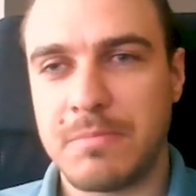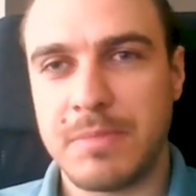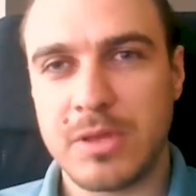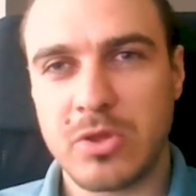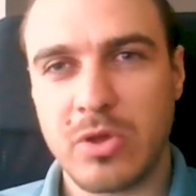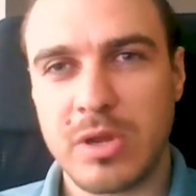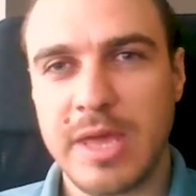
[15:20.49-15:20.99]

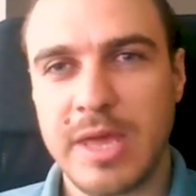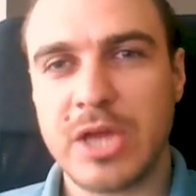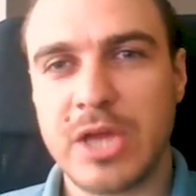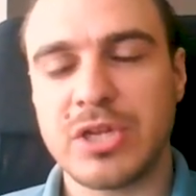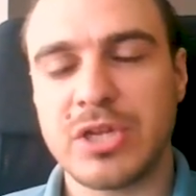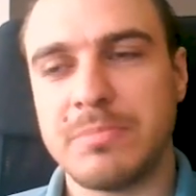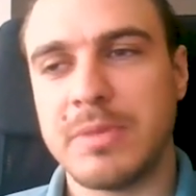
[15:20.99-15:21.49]
Bitcoin
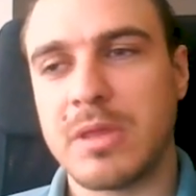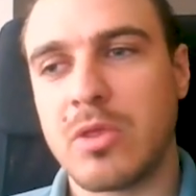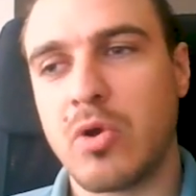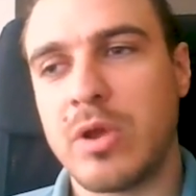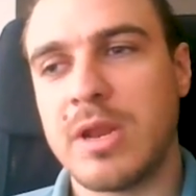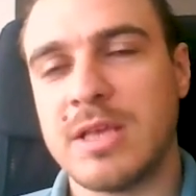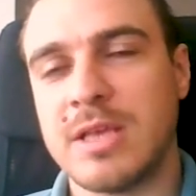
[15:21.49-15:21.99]
Cash and
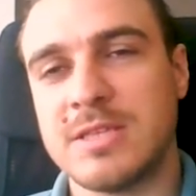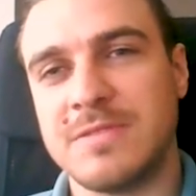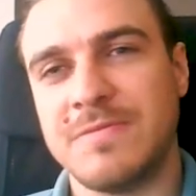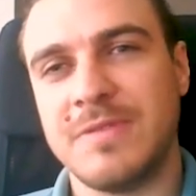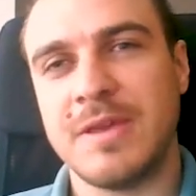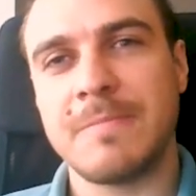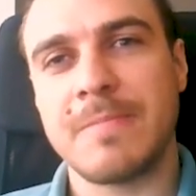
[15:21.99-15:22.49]
Bitcoin
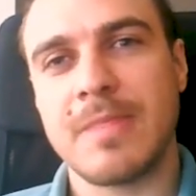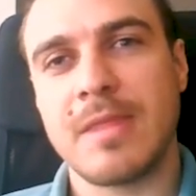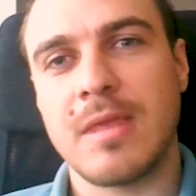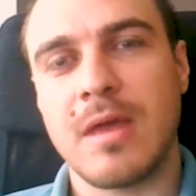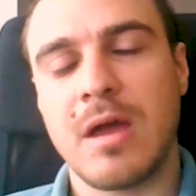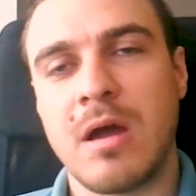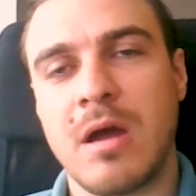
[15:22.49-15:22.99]
SV
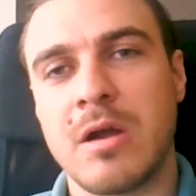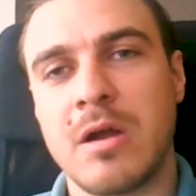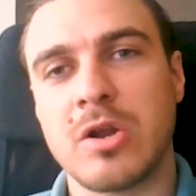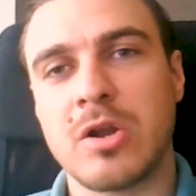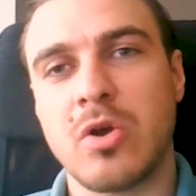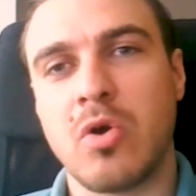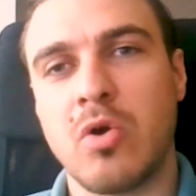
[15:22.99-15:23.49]

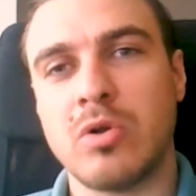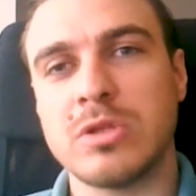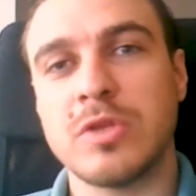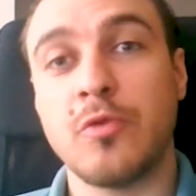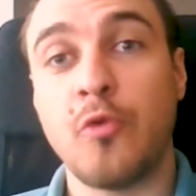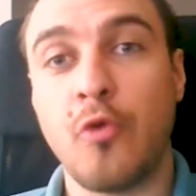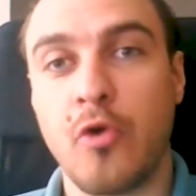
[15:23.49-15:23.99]
are
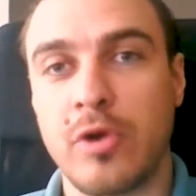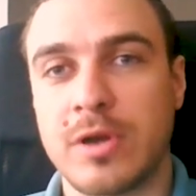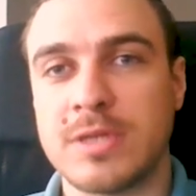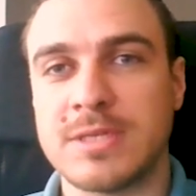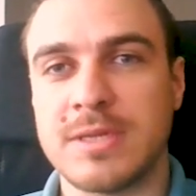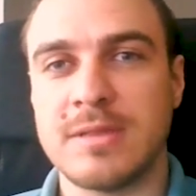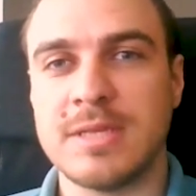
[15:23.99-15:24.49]
called
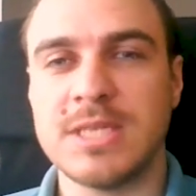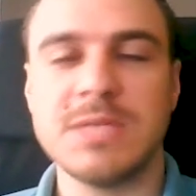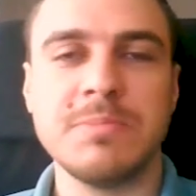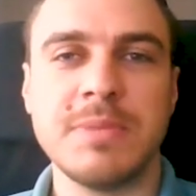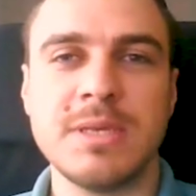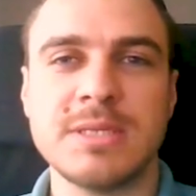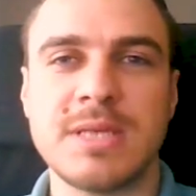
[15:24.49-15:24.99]
forks.
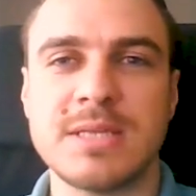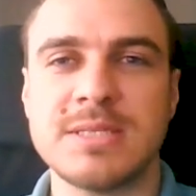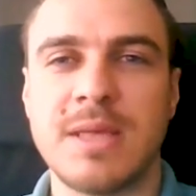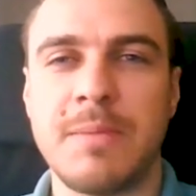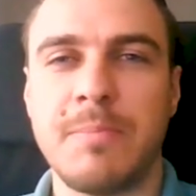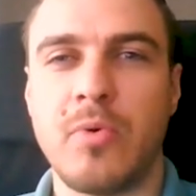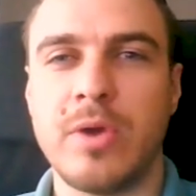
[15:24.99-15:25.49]
This means at
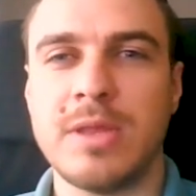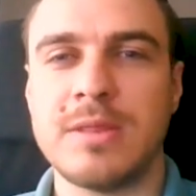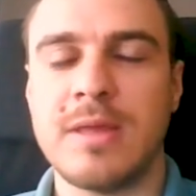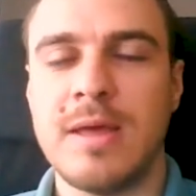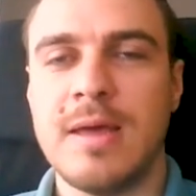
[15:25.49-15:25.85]
some point